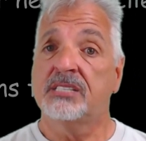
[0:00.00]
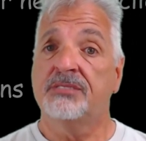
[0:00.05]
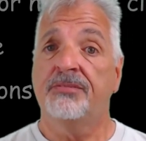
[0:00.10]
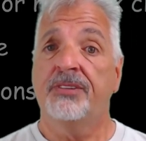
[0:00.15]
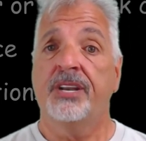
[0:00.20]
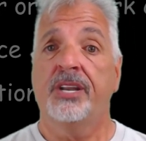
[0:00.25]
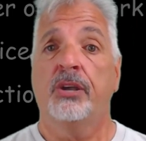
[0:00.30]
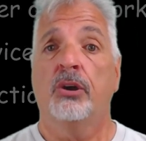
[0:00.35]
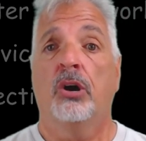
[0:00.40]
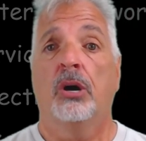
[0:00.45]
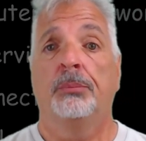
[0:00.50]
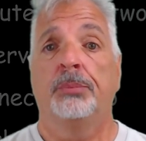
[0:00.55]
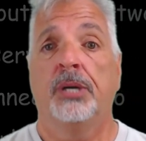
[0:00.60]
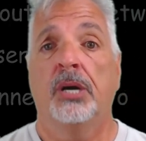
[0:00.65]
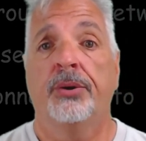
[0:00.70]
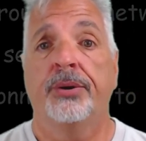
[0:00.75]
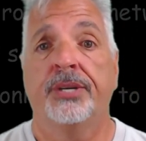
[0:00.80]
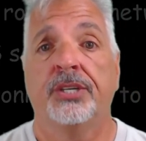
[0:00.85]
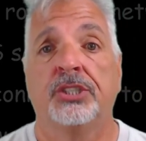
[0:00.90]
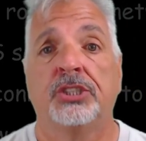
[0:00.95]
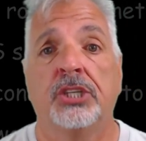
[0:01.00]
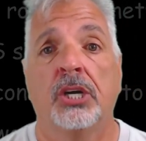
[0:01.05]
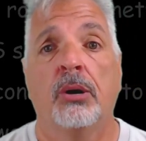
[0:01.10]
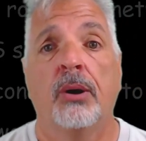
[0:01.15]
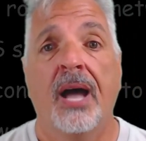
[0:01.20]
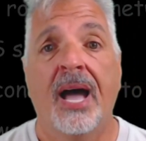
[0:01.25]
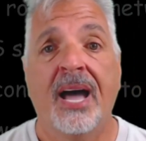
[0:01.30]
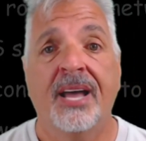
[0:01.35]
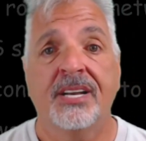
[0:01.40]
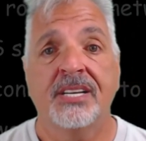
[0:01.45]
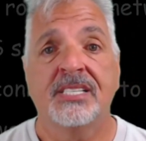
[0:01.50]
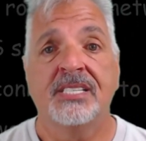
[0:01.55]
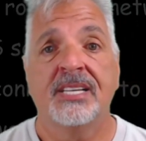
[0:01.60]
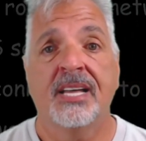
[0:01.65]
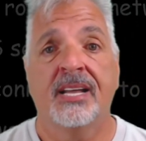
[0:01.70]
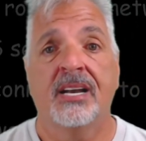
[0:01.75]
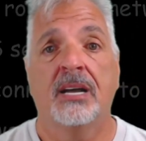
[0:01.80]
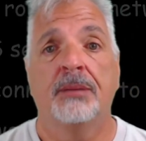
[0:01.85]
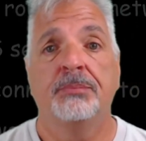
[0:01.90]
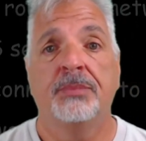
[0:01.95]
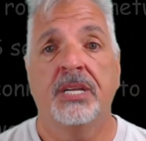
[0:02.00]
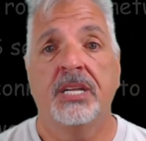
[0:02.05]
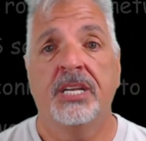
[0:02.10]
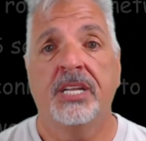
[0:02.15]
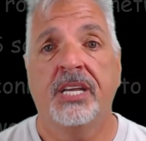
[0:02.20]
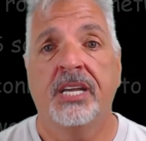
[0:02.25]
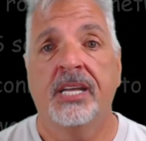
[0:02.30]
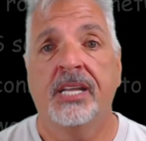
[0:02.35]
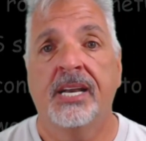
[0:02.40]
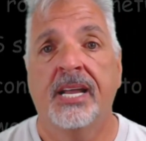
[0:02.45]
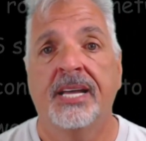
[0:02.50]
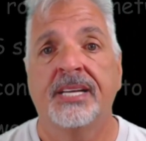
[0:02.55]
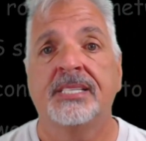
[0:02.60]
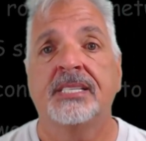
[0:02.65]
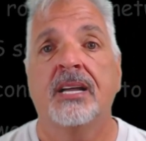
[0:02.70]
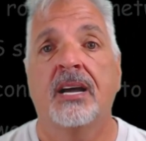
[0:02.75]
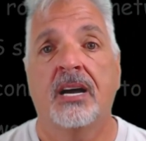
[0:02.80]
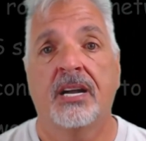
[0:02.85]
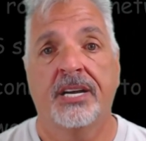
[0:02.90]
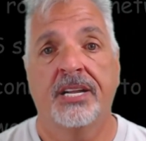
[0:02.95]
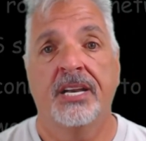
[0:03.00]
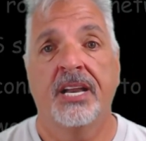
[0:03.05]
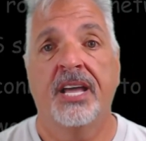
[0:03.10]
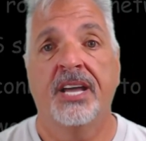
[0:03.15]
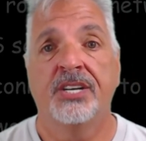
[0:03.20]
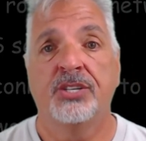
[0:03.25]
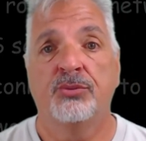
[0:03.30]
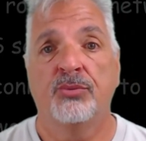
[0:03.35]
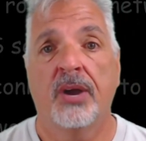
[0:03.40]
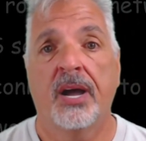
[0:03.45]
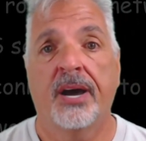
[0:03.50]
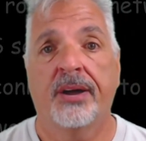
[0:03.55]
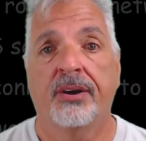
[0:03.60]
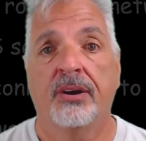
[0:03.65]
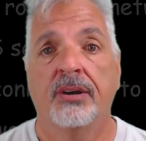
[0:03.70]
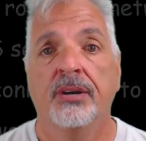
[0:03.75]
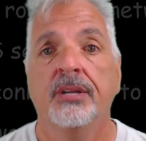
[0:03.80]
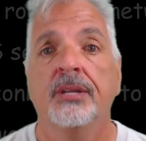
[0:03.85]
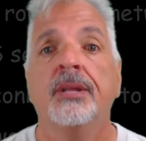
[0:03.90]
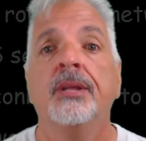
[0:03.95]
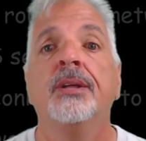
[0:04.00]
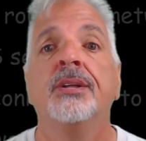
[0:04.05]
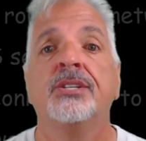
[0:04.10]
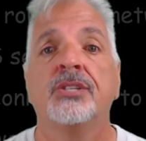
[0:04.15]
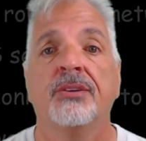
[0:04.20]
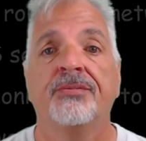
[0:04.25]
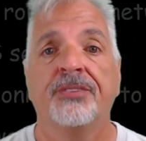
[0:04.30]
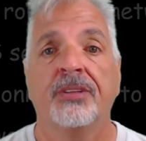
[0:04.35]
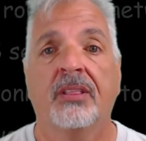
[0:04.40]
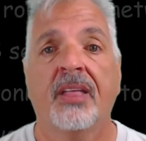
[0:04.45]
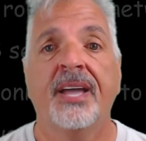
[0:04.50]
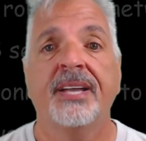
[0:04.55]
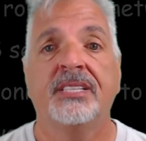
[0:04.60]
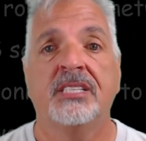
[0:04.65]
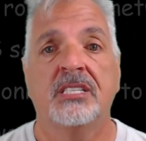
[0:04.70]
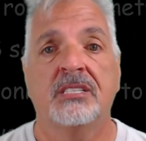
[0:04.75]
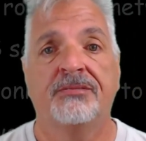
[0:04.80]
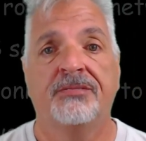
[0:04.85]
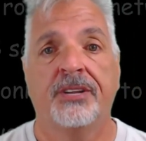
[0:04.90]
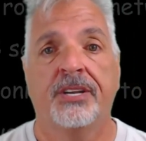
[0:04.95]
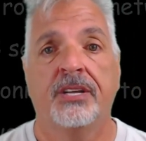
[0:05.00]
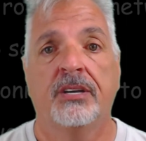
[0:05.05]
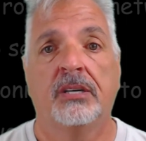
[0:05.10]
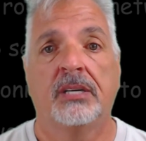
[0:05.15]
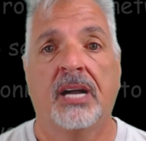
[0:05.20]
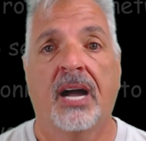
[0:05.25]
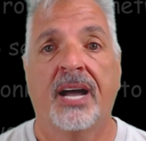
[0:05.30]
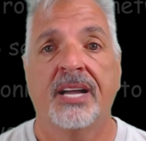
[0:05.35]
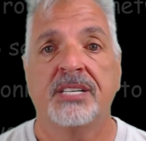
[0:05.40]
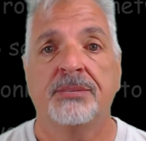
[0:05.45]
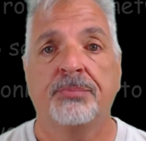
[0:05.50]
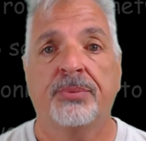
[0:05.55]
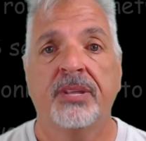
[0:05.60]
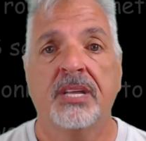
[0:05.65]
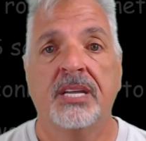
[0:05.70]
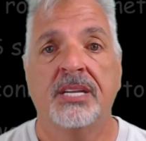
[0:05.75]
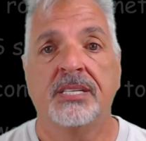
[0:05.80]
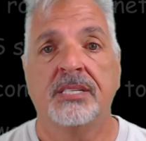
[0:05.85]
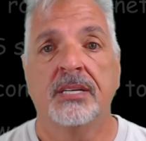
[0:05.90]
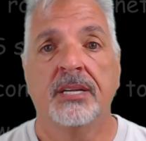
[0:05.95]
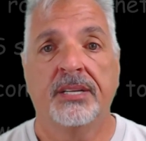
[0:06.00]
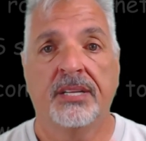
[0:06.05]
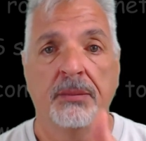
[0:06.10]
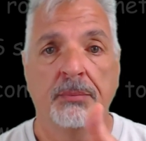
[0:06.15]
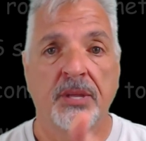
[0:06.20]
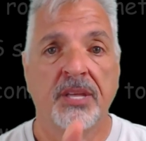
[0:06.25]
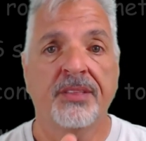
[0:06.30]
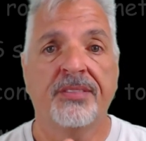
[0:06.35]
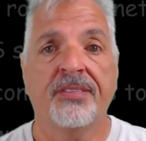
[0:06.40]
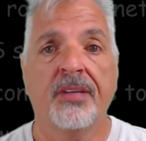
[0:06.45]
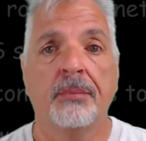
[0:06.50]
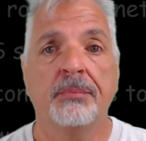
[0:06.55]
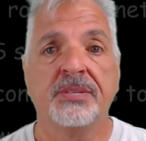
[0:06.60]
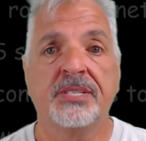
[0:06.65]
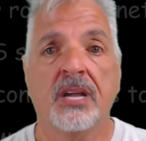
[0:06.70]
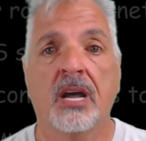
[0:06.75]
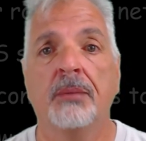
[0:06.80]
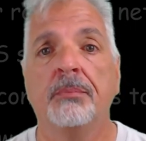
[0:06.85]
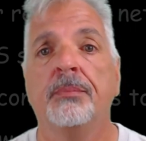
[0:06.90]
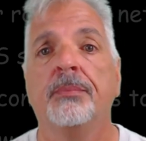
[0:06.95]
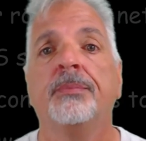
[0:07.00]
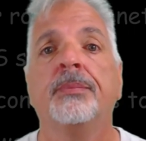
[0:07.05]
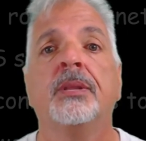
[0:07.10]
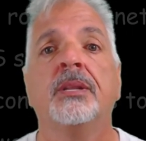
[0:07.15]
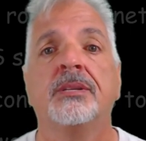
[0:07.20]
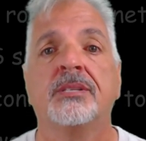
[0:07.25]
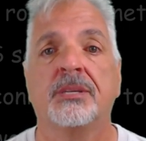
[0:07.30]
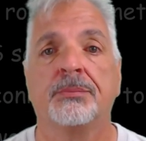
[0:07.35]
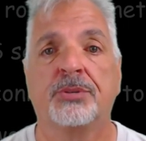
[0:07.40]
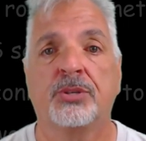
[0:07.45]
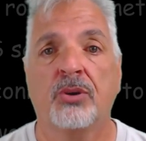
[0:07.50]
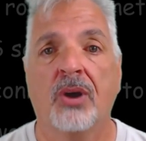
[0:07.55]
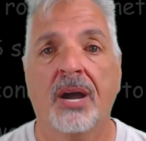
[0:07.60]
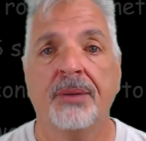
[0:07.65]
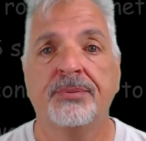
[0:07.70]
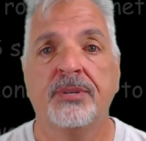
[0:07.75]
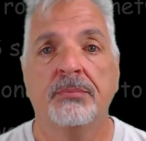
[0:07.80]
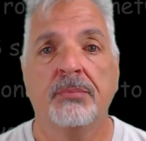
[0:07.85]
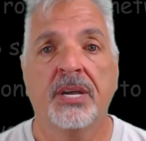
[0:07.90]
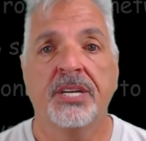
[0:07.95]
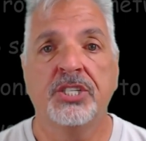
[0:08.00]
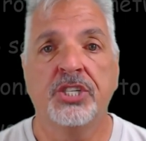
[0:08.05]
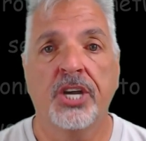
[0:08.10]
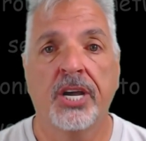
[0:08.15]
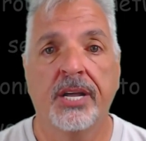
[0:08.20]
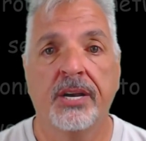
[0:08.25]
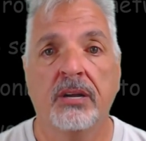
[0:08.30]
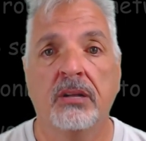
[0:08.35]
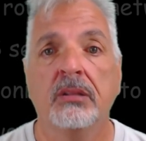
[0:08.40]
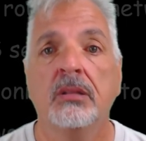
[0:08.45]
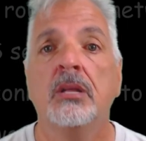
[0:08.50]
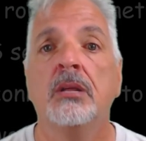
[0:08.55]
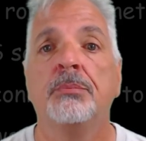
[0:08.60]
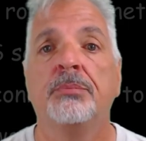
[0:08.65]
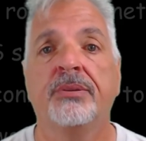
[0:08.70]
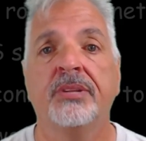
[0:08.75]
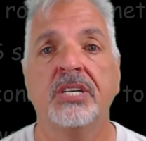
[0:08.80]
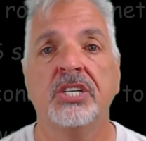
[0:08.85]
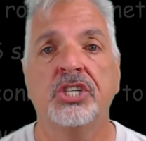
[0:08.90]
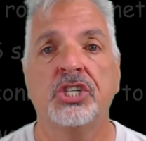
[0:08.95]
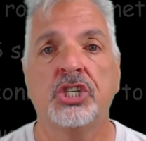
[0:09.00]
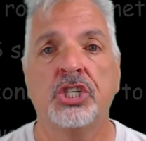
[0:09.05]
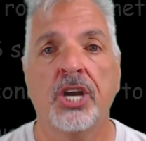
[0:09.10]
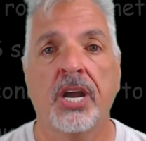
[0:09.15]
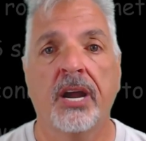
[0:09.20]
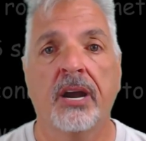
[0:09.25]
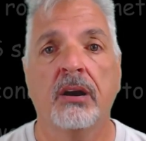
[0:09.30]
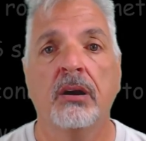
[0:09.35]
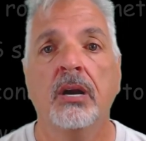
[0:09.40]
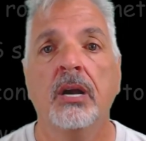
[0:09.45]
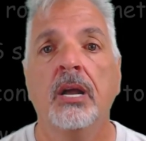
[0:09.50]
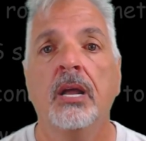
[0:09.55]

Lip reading: video, I'm going to show how to set up DDNS on an edge router. So if you like this video, guys, please give me a thumbs up, subscribe to my channel, please share,